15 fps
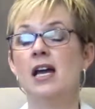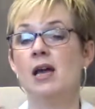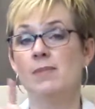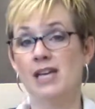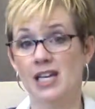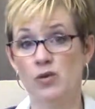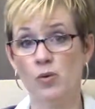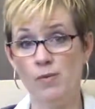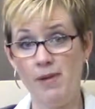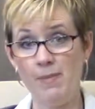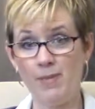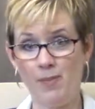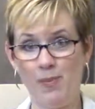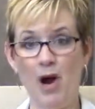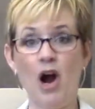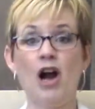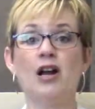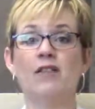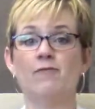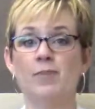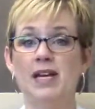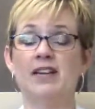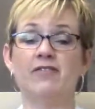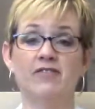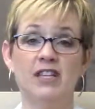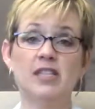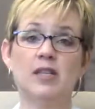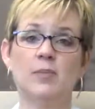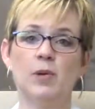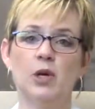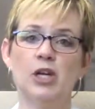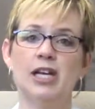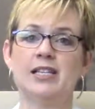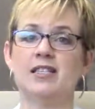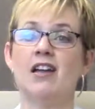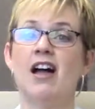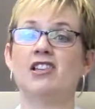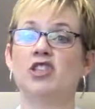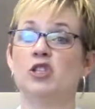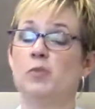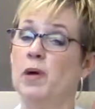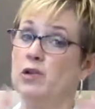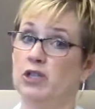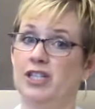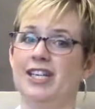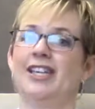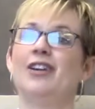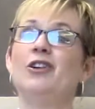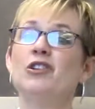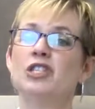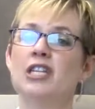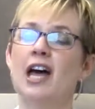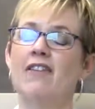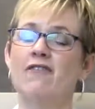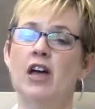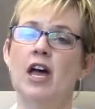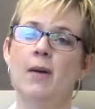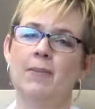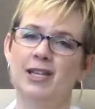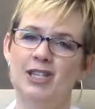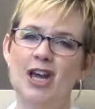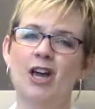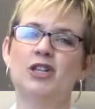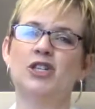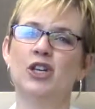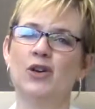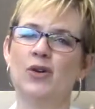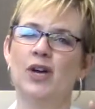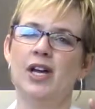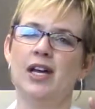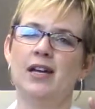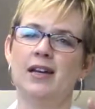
Because remember, part of being visible is not just posting your stuff, but it's also,